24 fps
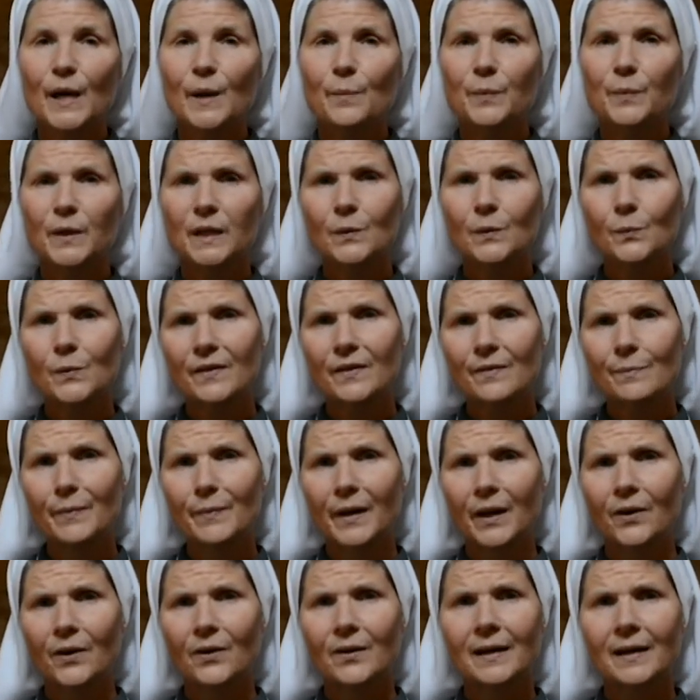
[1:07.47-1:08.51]
being with
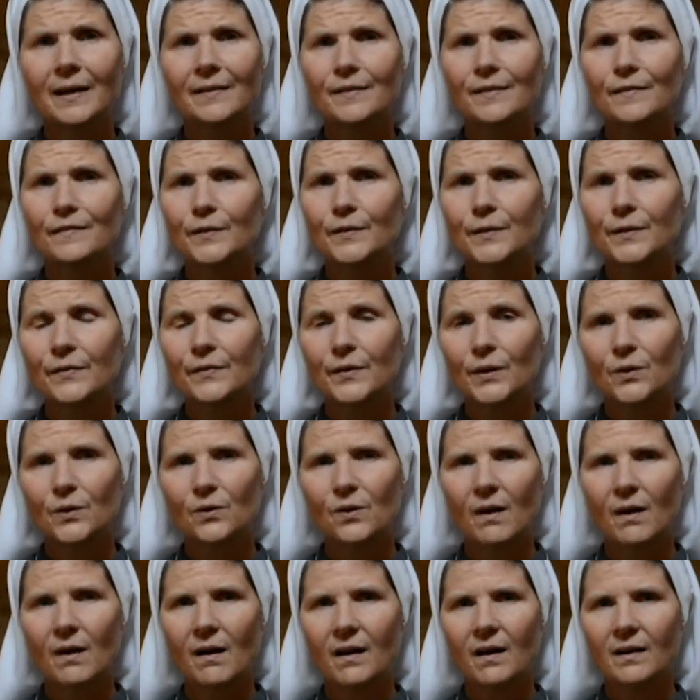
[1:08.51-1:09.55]
Mary at the foot of the
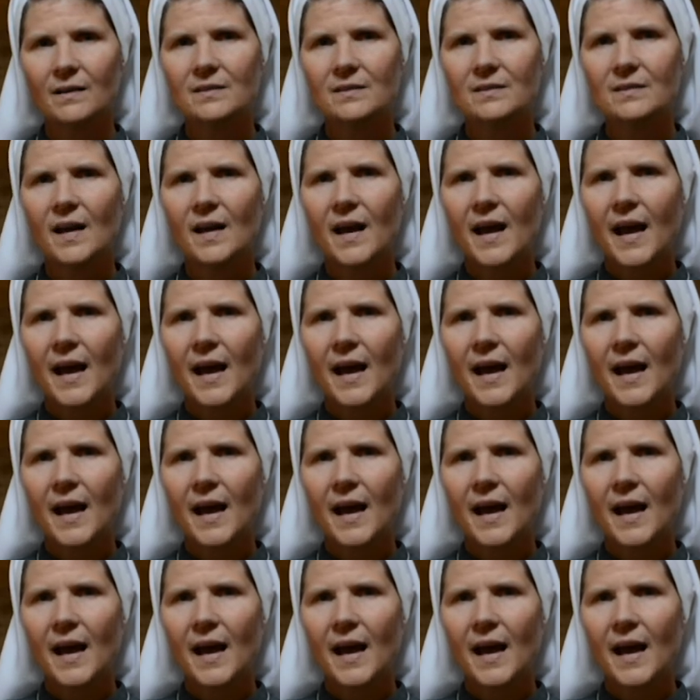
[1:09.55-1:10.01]
cross.